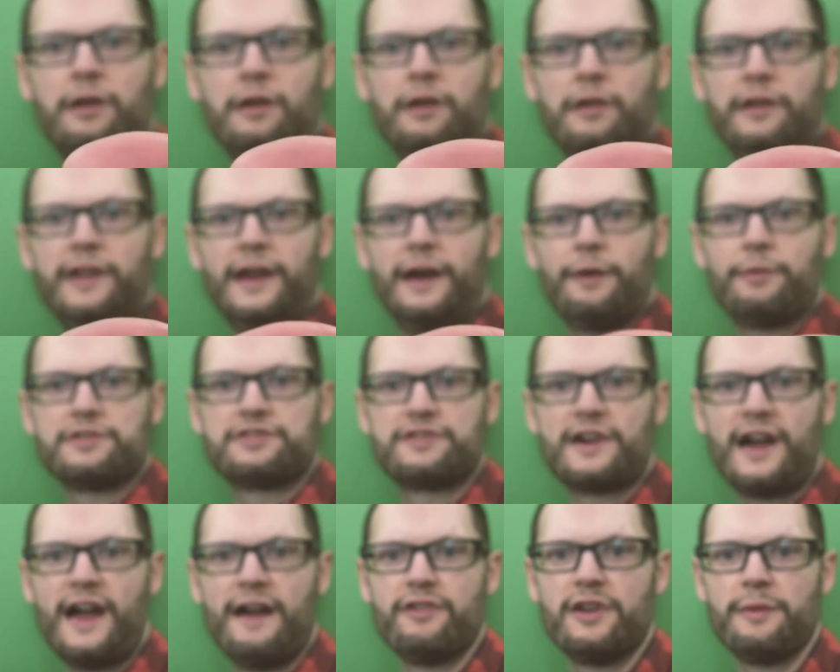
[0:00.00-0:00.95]
Now we're
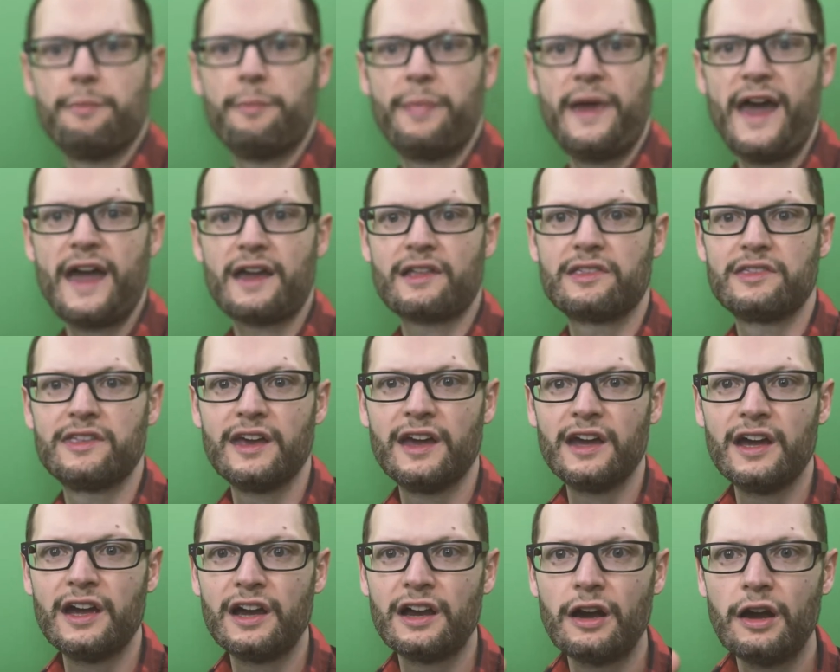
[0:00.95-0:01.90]
driving it back
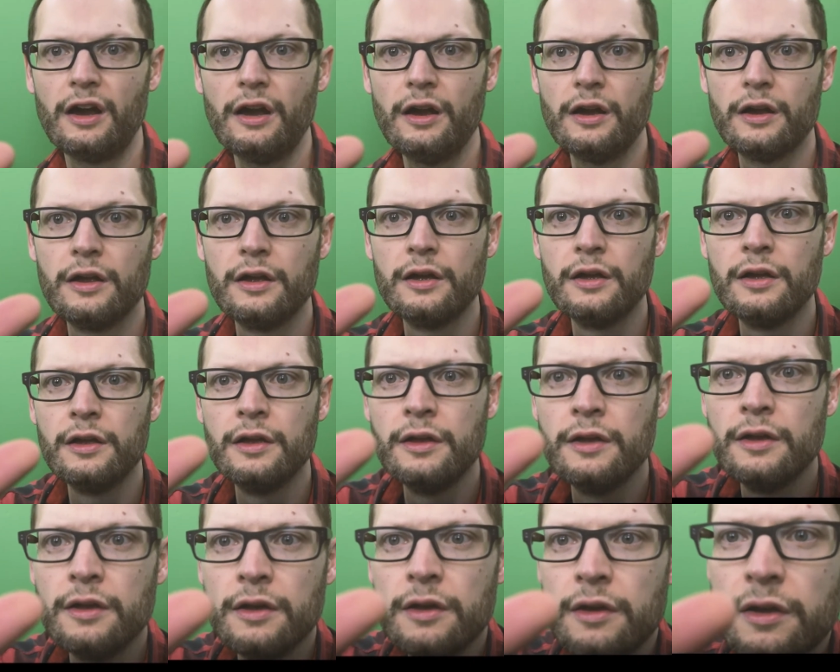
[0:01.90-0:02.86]
there.
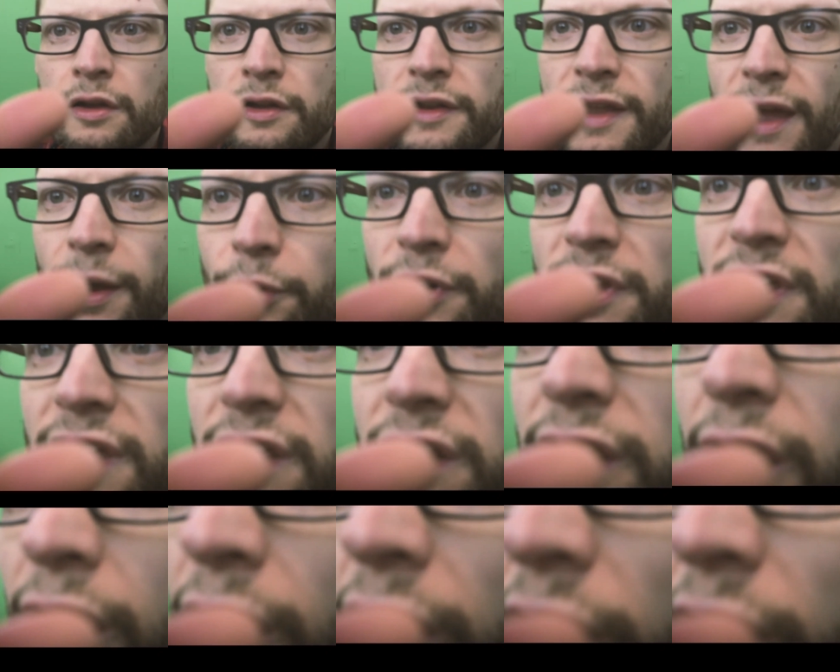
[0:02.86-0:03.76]
Now we're getting in